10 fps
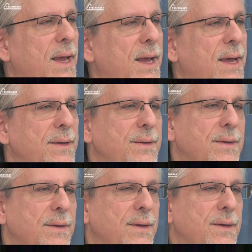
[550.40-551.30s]
And
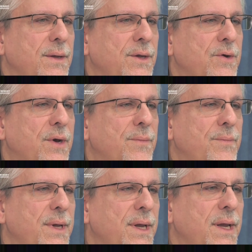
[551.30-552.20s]
you can
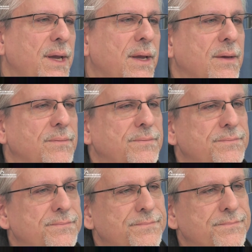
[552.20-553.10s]
be
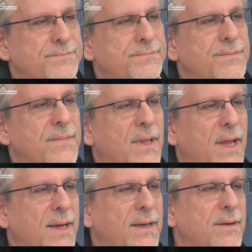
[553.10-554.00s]

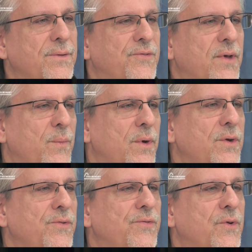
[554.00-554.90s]
like someone
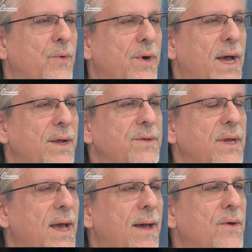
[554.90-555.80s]
who's going out to
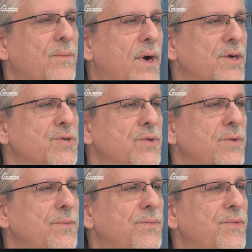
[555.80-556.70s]
gather
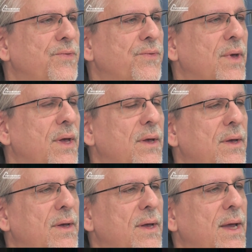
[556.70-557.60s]
mushrooms
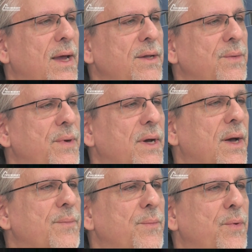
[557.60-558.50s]
and you pick
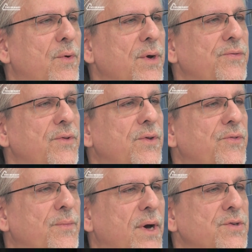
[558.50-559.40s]
up a
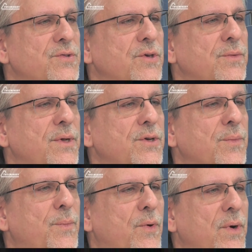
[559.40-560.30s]
poisonous mushroom and you're
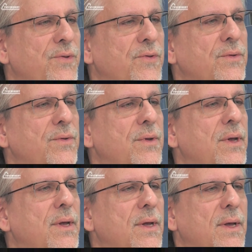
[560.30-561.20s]
poisoned
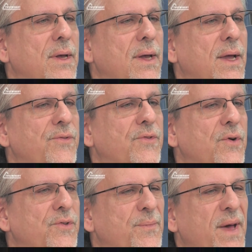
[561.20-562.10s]
and so
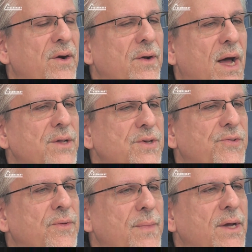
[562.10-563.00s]
it's better not
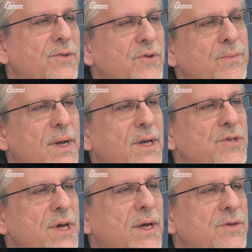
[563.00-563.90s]
just to make too many
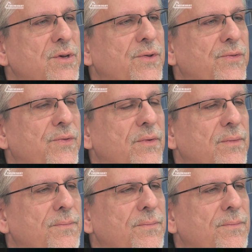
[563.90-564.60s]
changes.